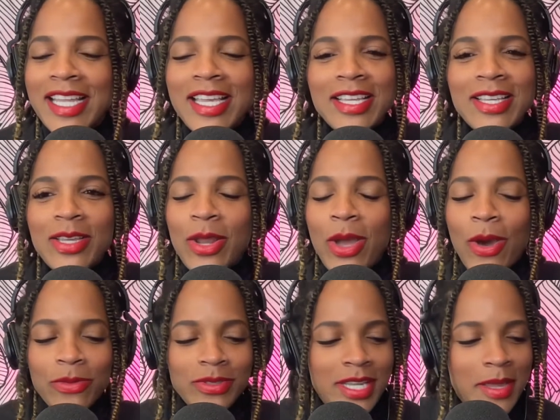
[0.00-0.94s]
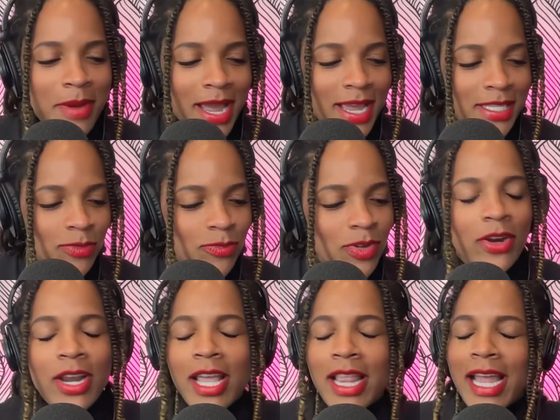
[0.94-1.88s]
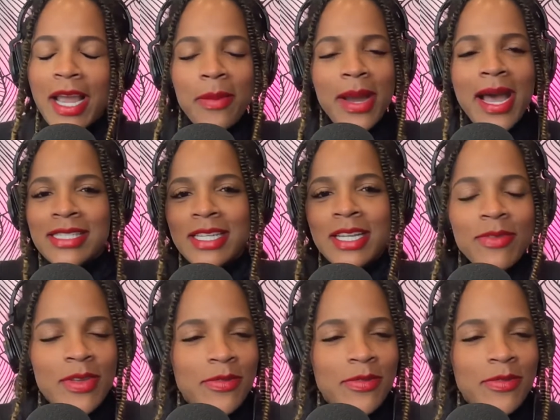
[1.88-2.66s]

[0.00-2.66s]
And he, Nehemiah is very like positive.